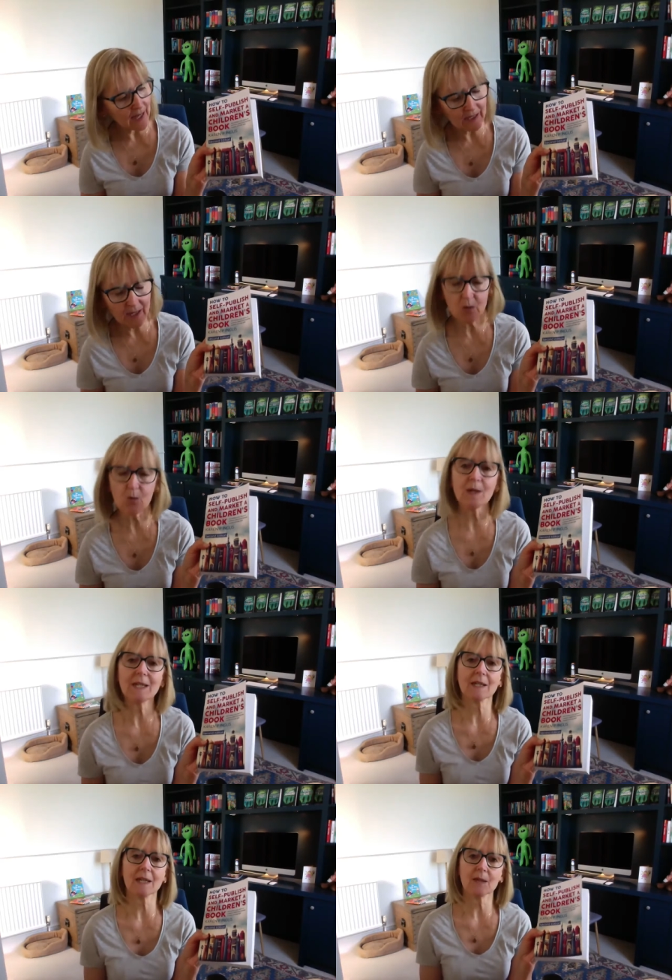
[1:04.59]
And I
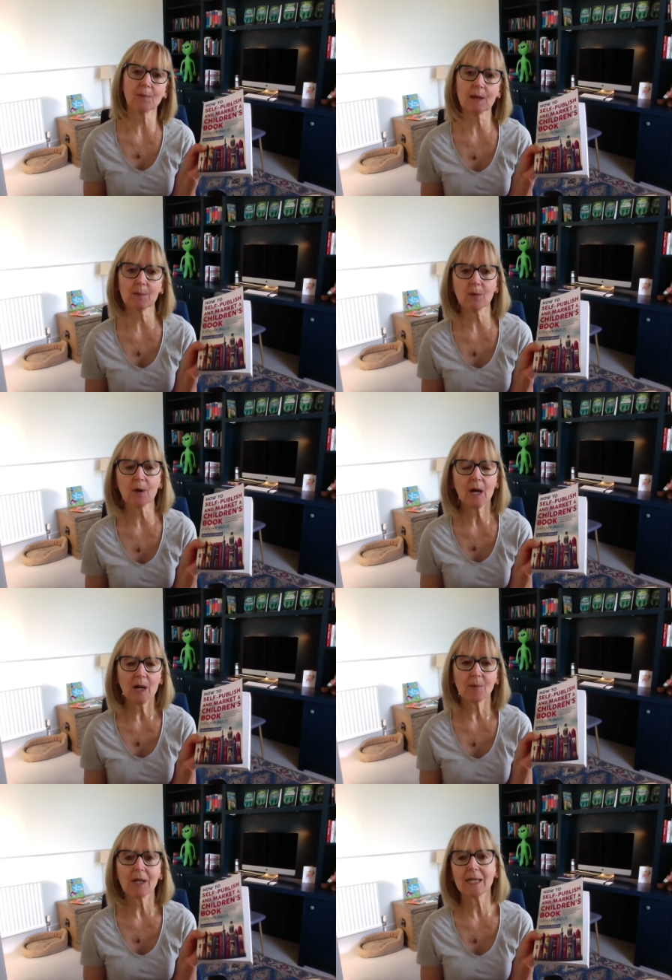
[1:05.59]
always say to people,
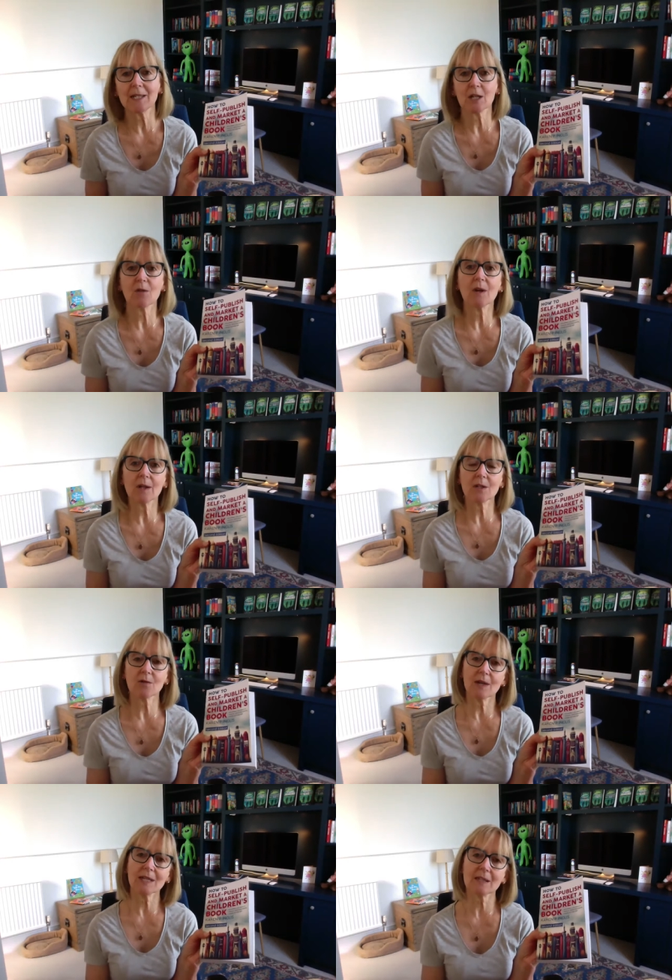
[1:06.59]
please don't
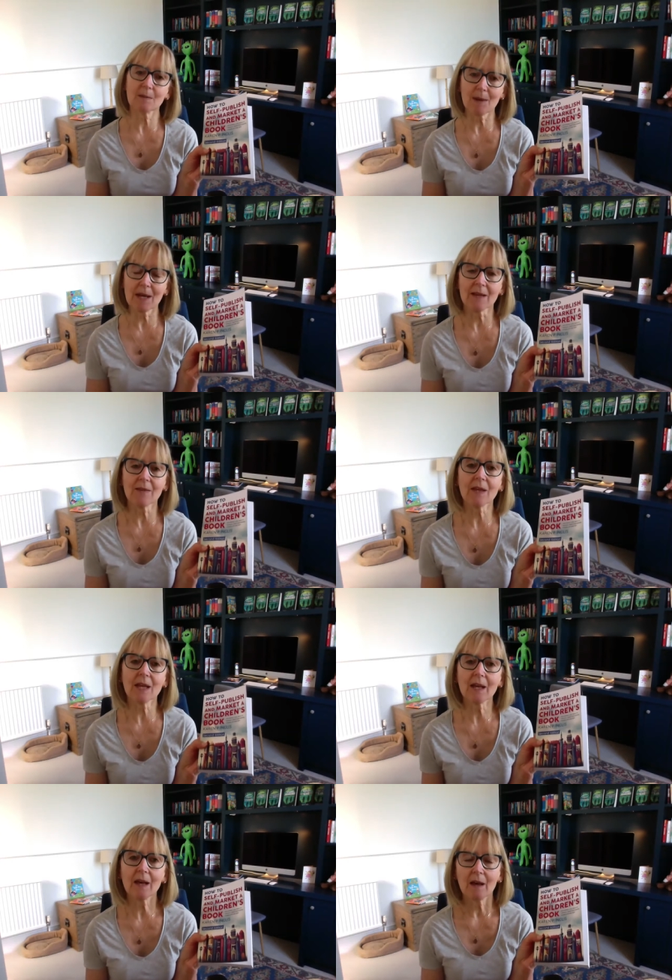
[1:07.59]
underestimate
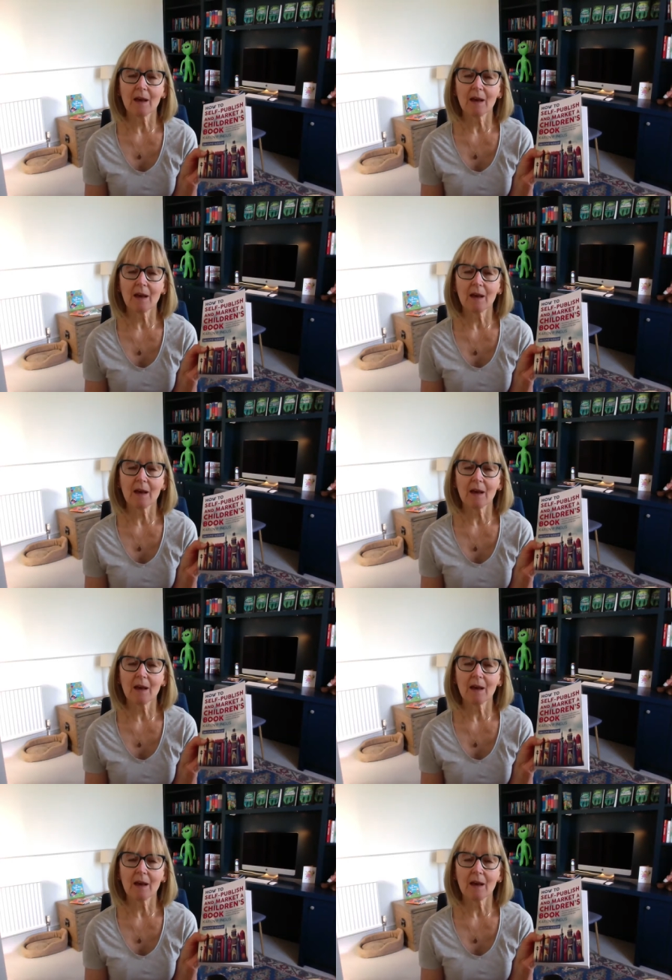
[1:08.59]
the